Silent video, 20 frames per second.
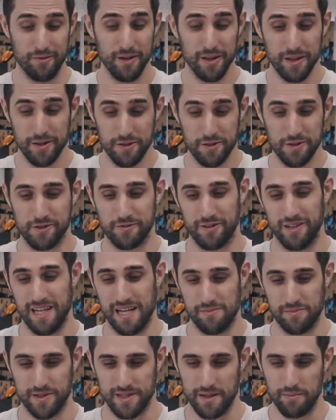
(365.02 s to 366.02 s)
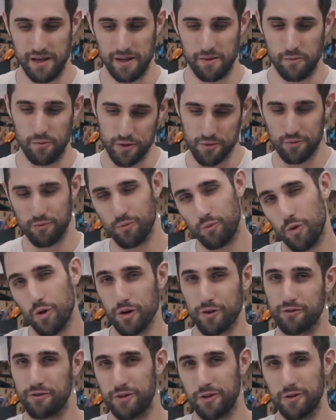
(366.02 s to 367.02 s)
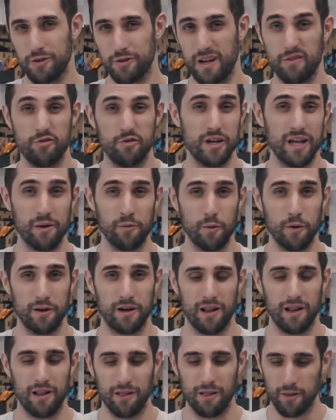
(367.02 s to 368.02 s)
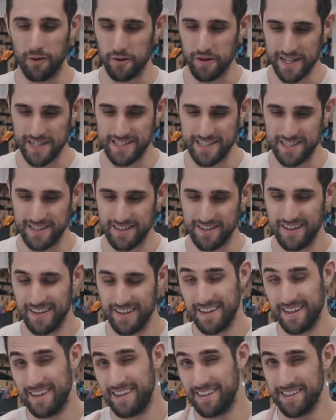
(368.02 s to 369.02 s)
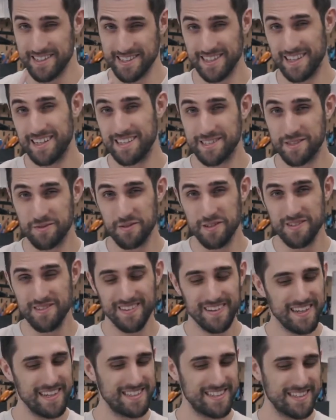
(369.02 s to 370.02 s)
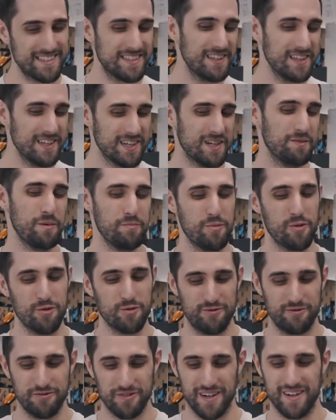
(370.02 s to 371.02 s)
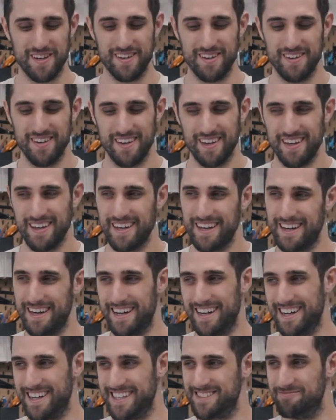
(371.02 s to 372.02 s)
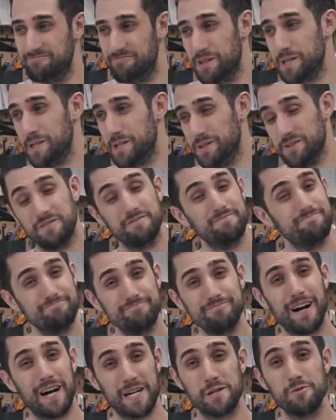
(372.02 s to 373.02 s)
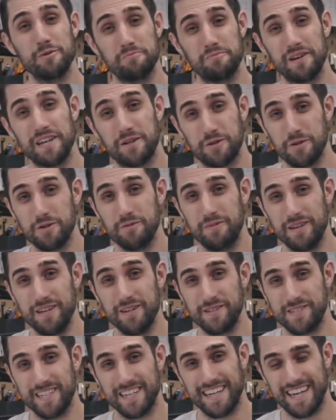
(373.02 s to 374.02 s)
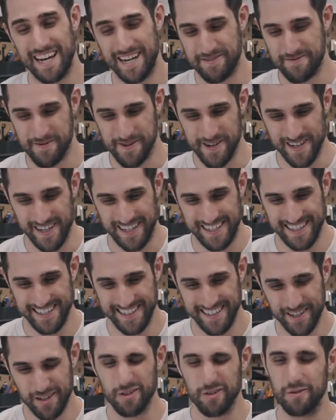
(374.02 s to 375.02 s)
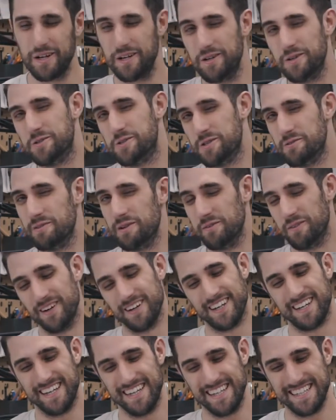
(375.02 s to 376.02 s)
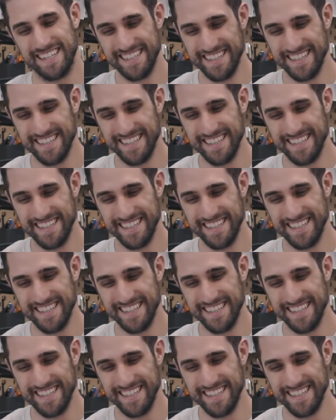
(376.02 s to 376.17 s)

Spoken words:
really useful apps and they make workflow and everyday work a lot easier. This last one is just a little bit more fun, but you arguably could be using it at work or when you should be working.